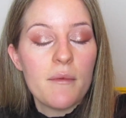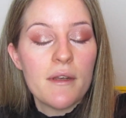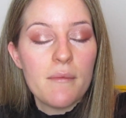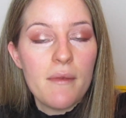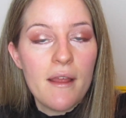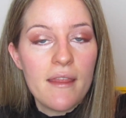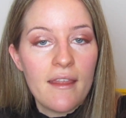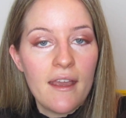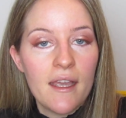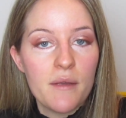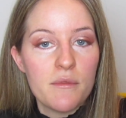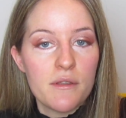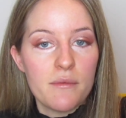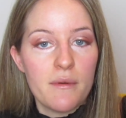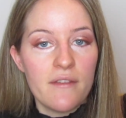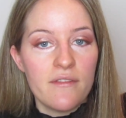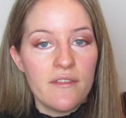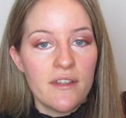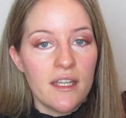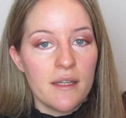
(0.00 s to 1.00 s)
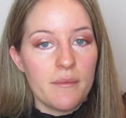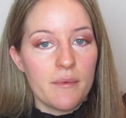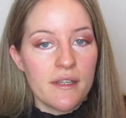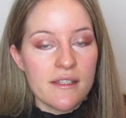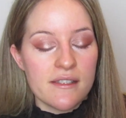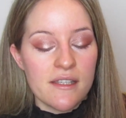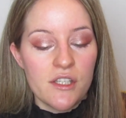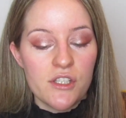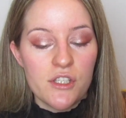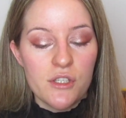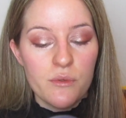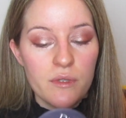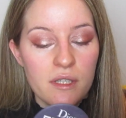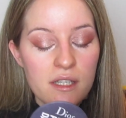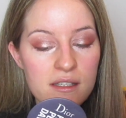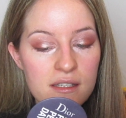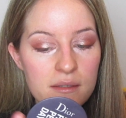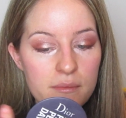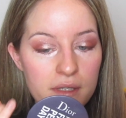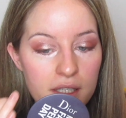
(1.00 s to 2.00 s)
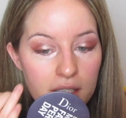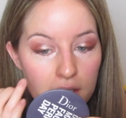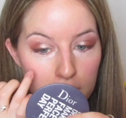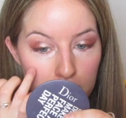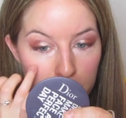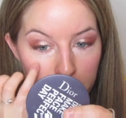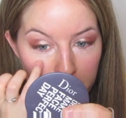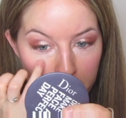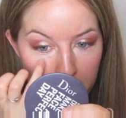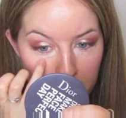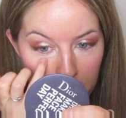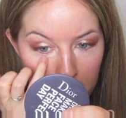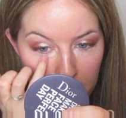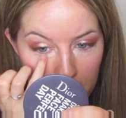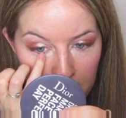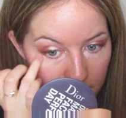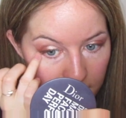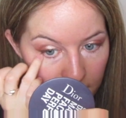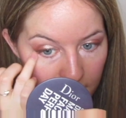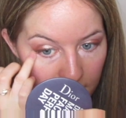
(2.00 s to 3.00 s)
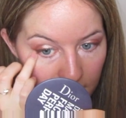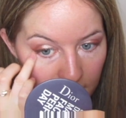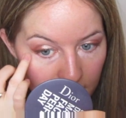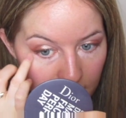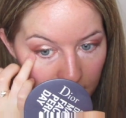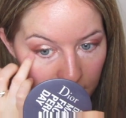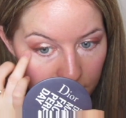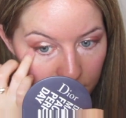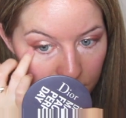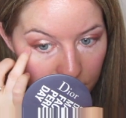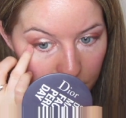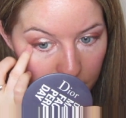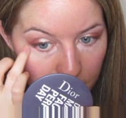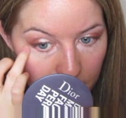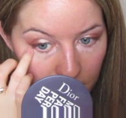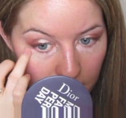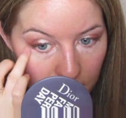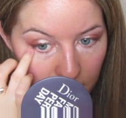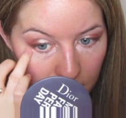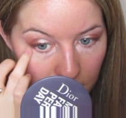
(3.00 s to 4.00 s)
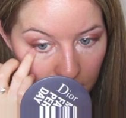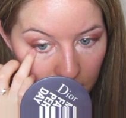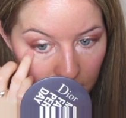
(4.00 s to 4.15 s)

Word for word: going to blend that in with my finger because I do want it to be really, really careful with it.